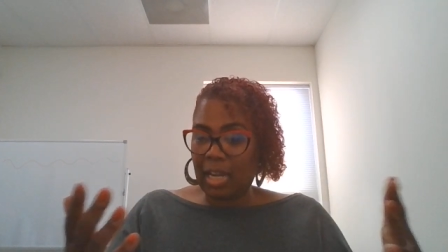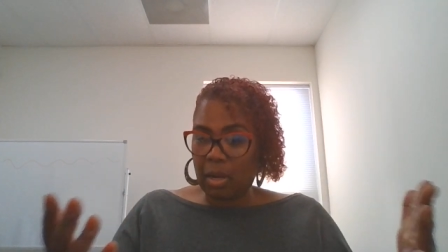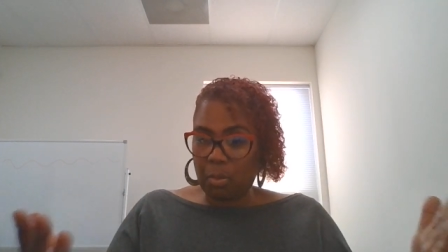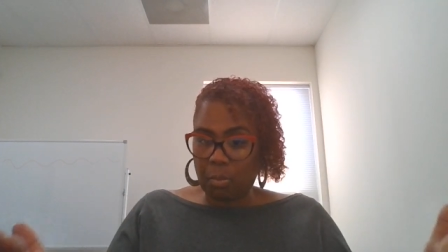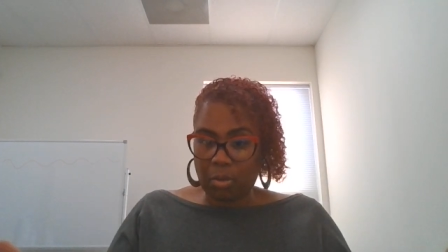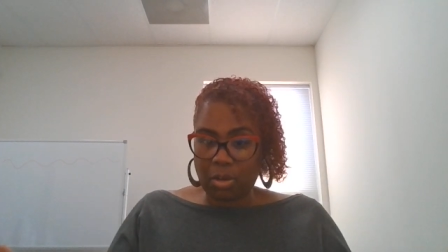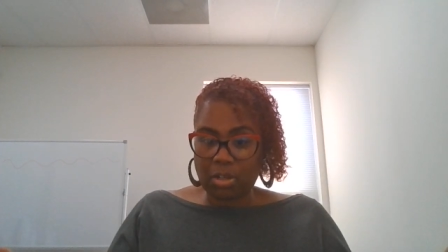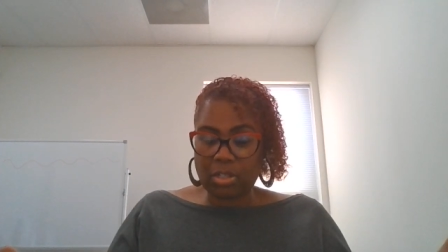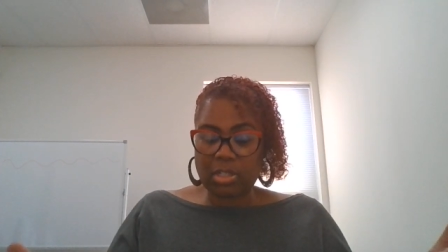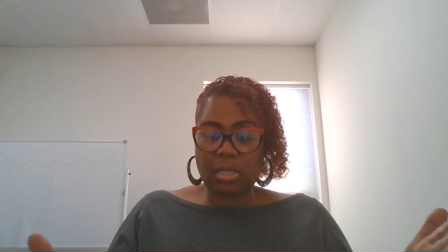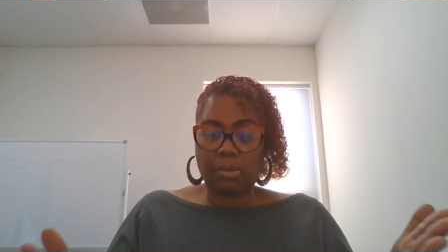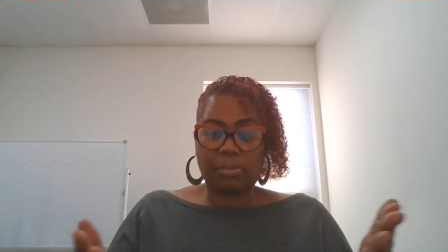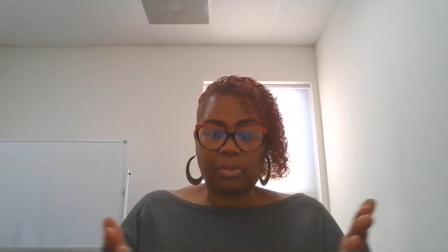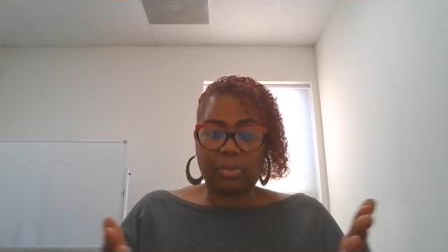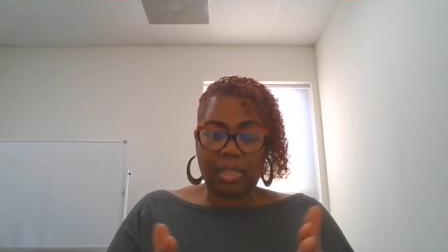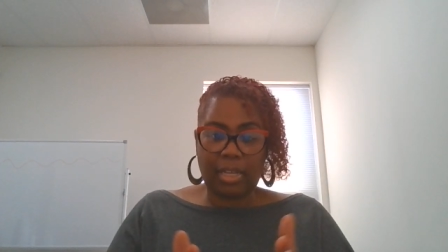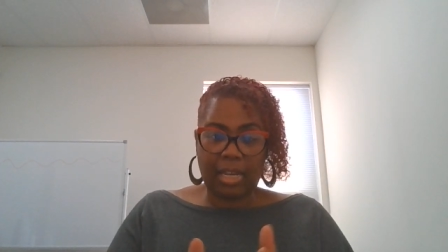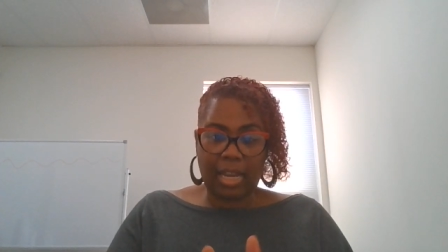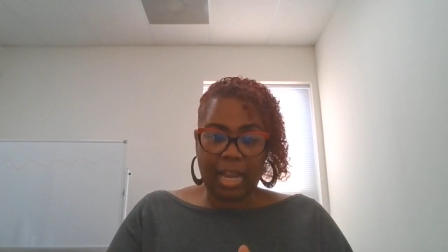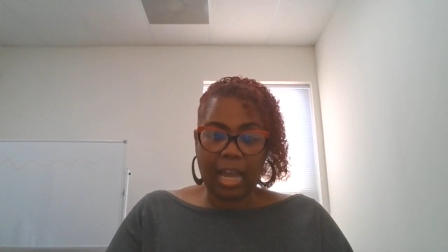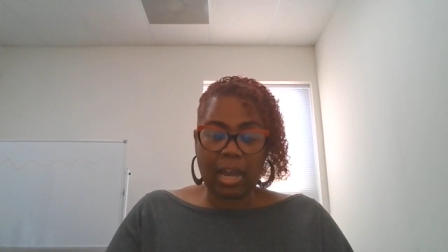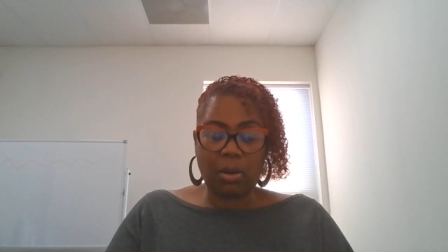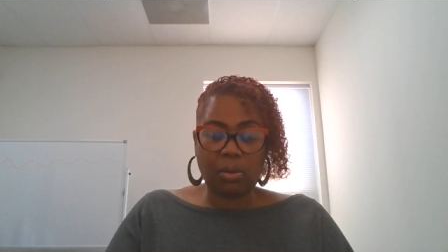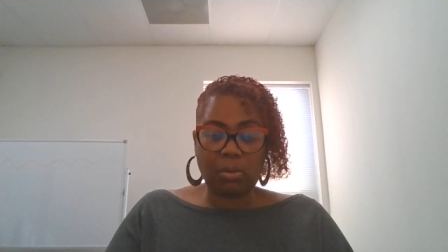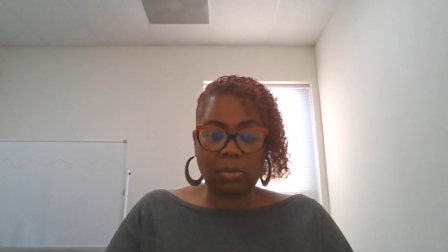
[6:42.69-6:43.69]
they work
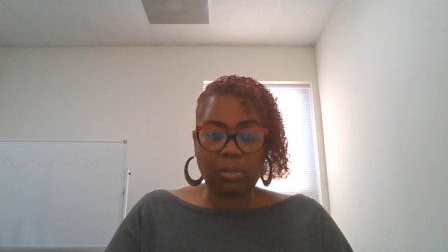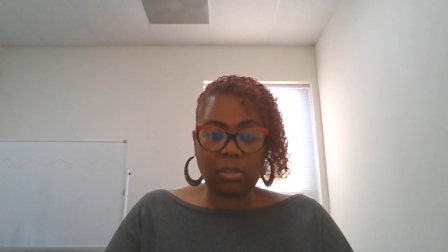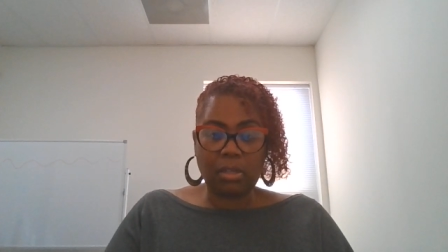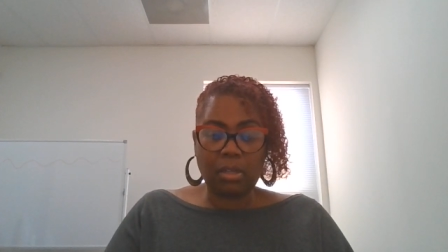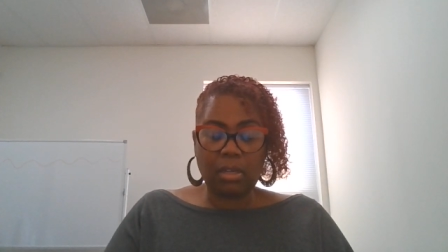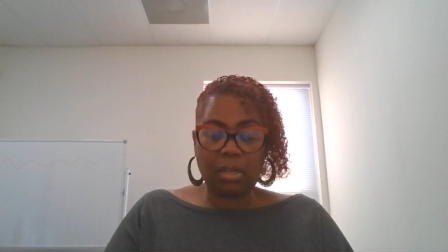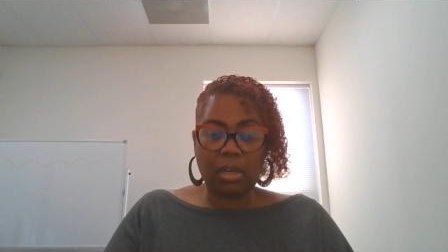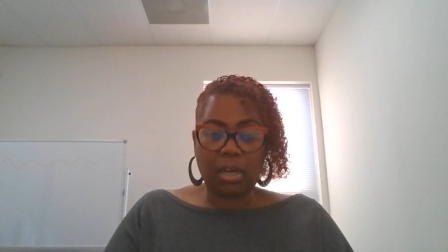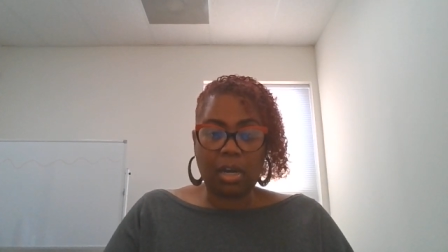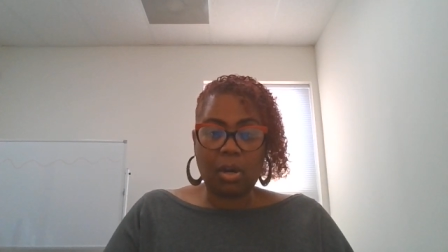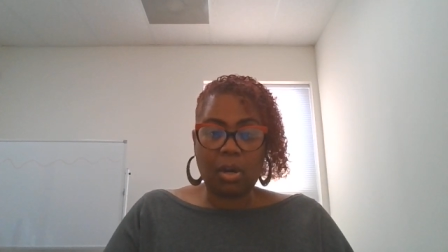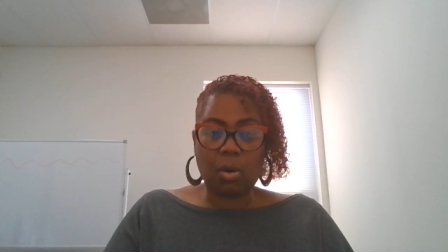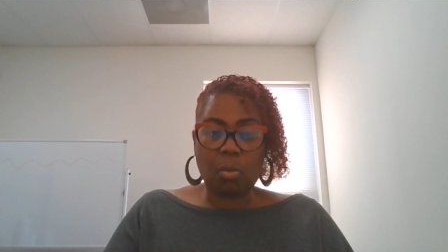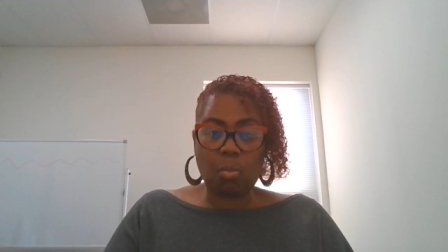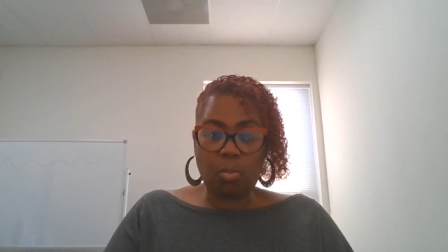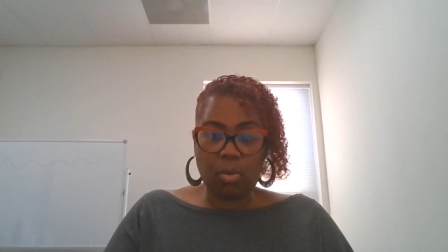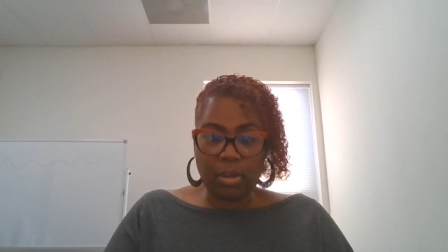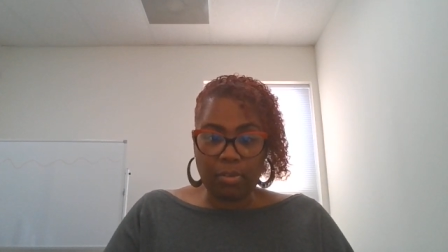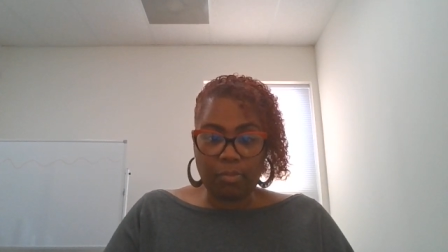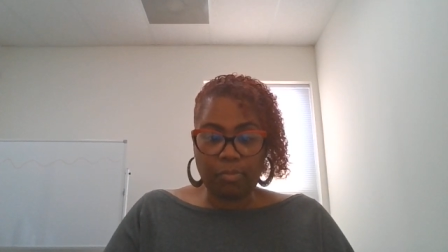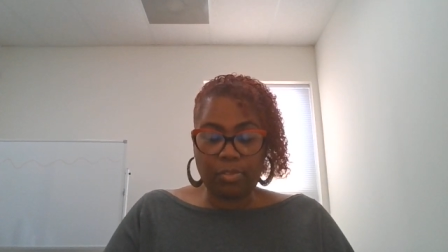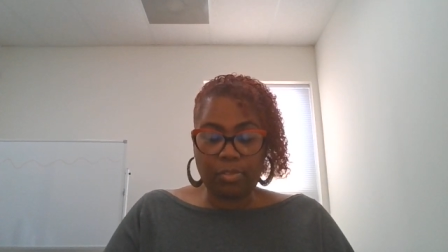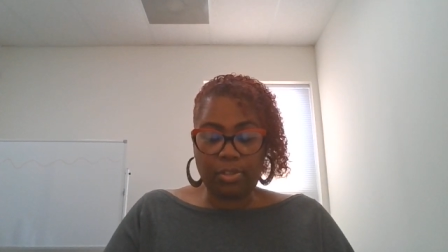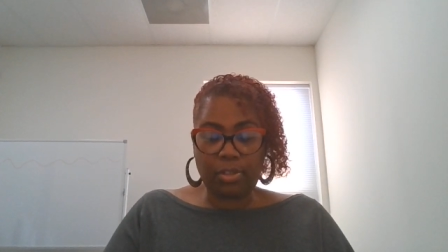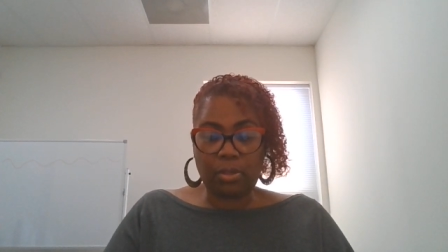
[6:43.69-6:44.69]
something out
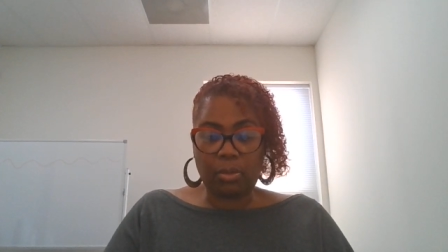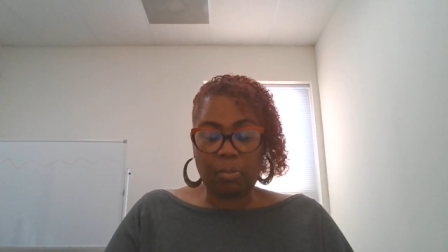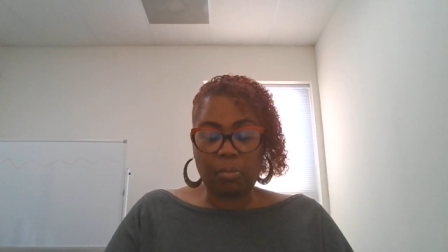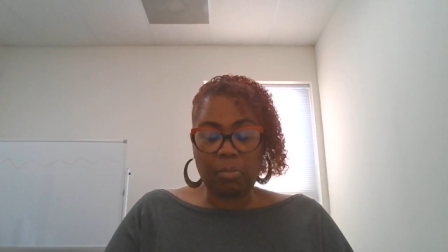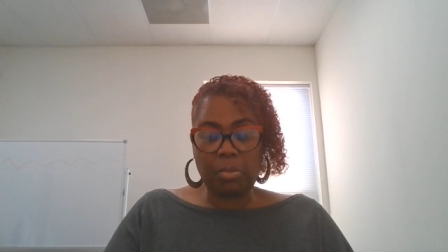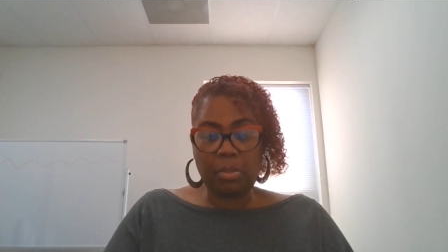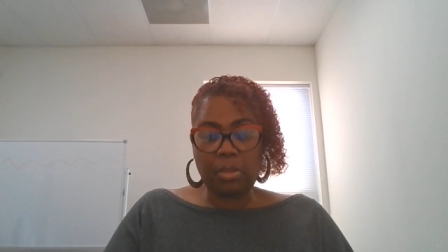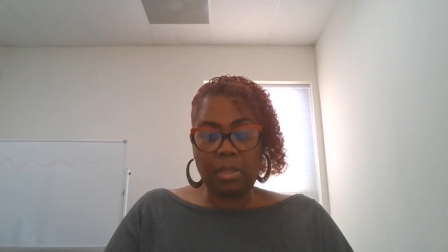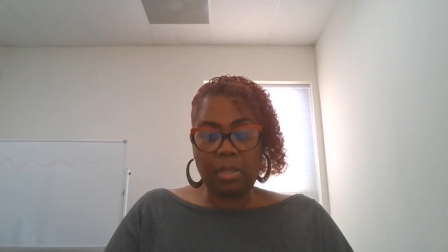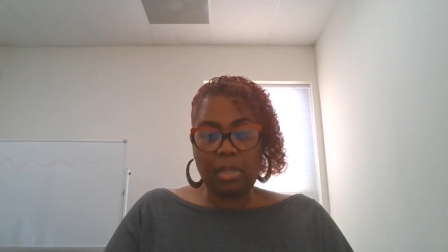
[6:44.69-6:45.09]
with you?